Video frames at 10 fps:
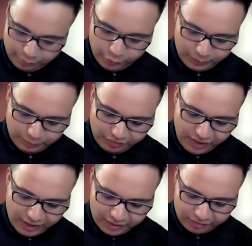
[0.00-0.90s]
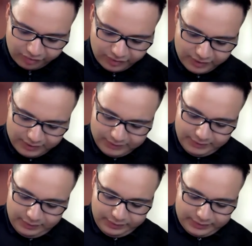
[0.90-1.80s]
point number 5.
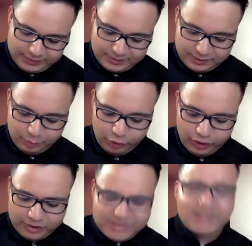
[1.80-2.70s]
That's point number